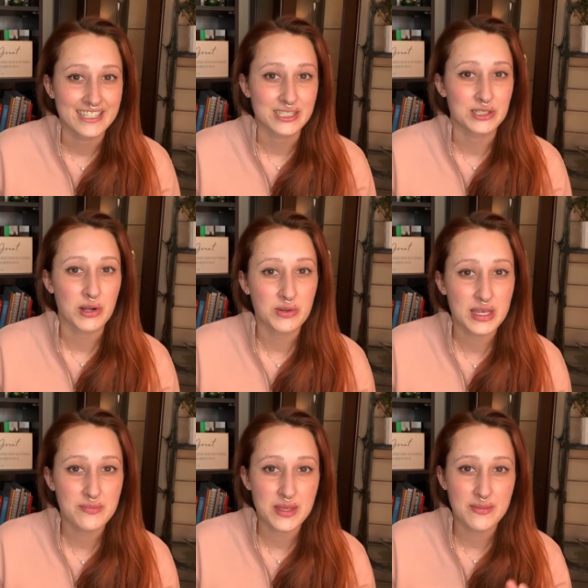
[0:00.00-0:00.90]
So don't
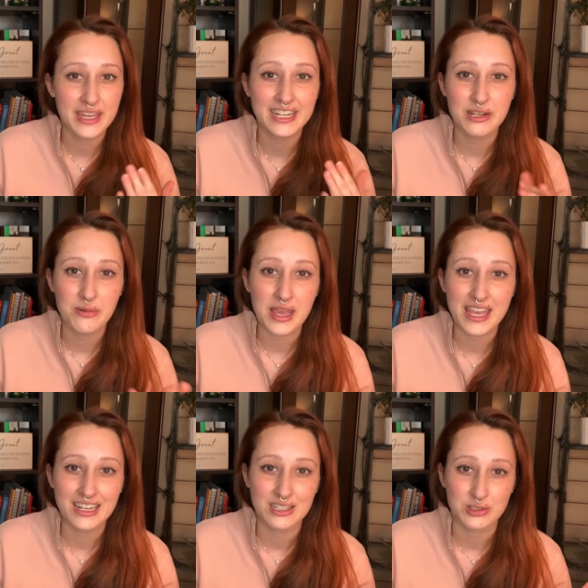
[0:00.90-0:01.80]
keep them hidden
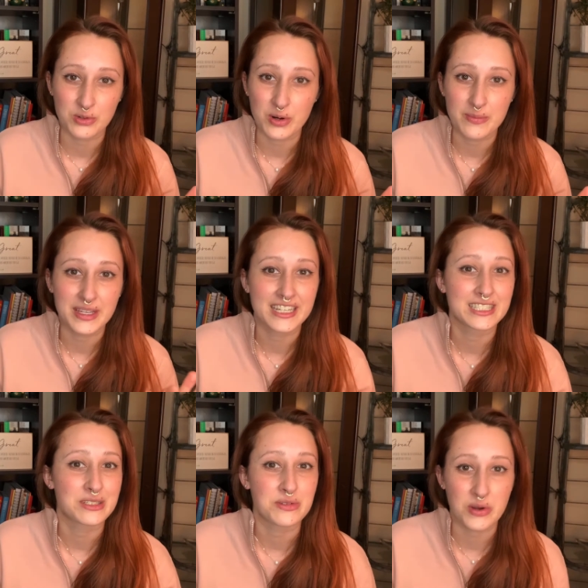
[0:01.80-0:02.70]
away in a drawer
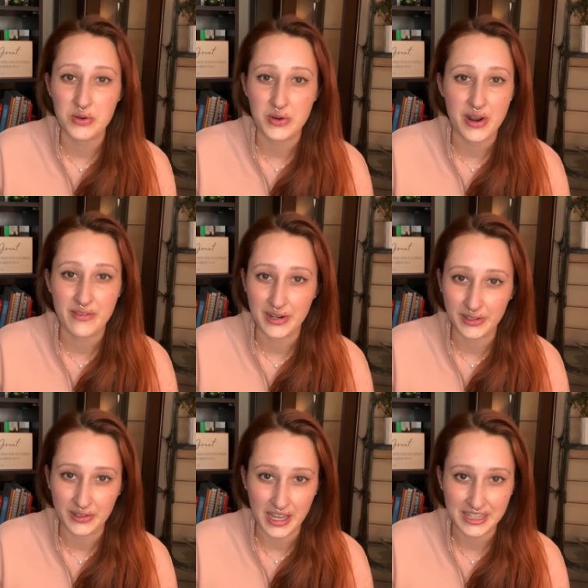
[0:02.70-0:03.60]
because you know you're never going to
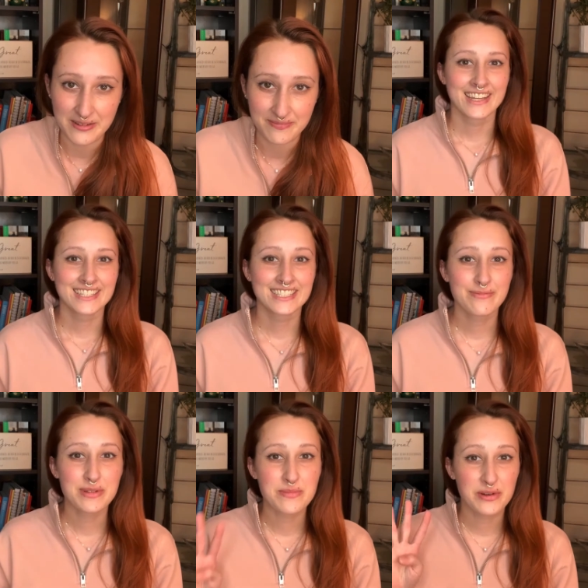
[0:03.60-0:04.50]
look at them.
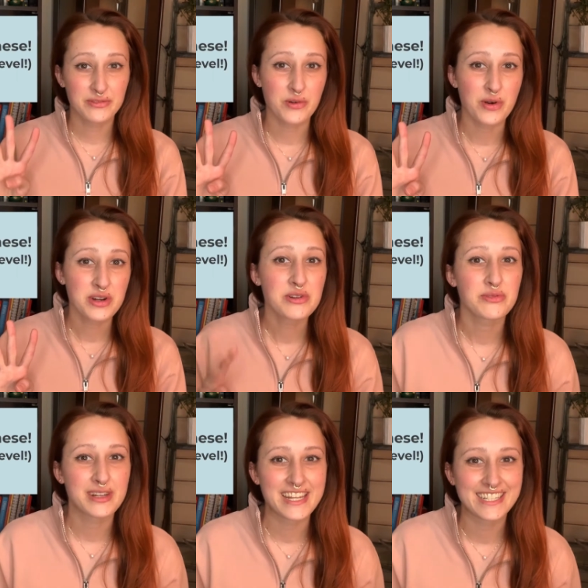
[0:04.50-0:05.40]
Tip number 4,
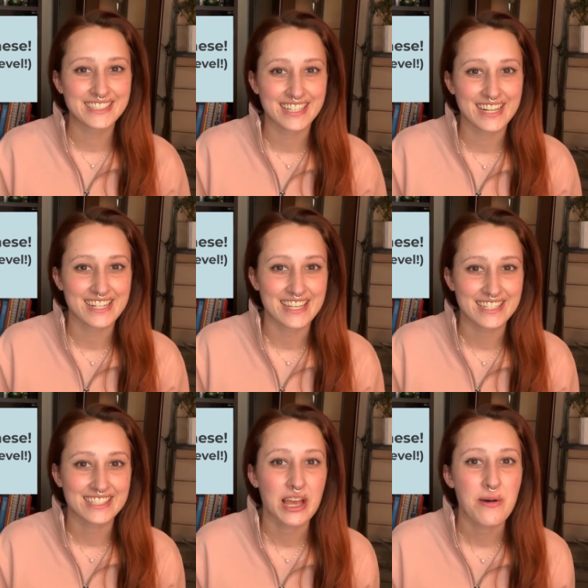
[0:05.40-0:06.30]
read in Chinese.